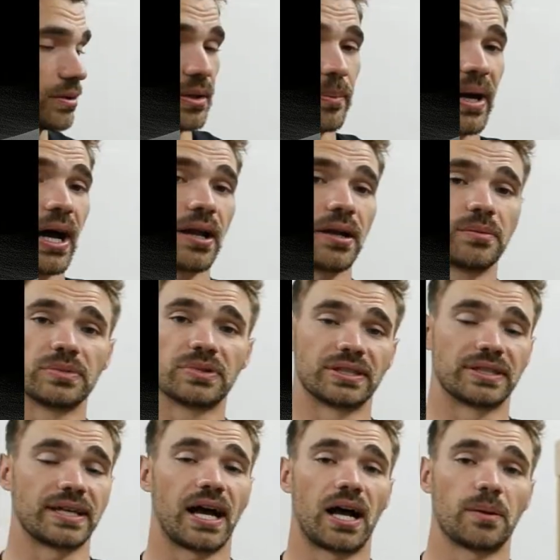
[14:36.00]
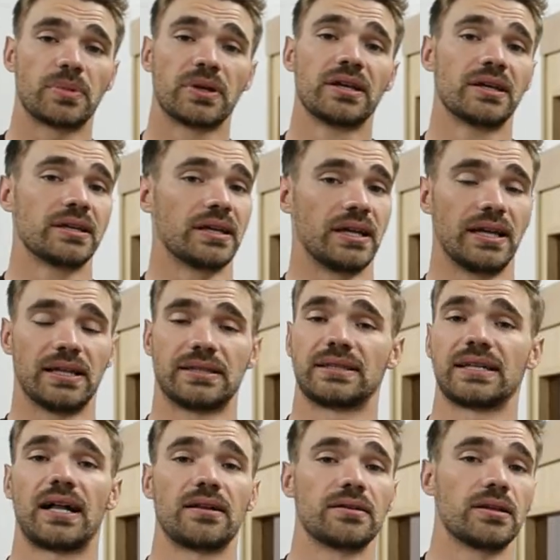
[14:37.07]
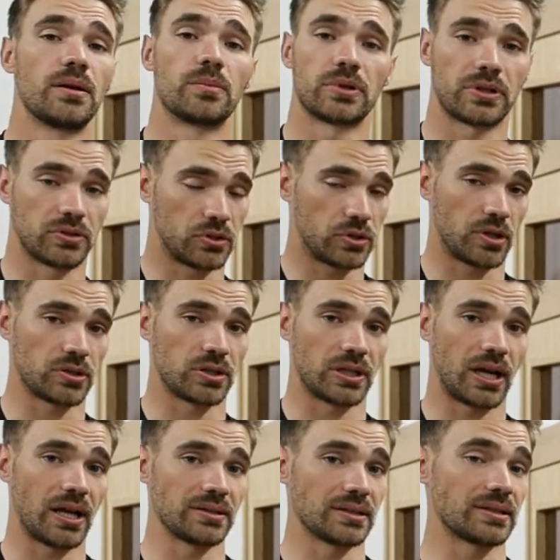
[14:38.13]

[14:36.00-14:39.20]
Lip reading: the bottoms, the top. Solid lumber construction, guys.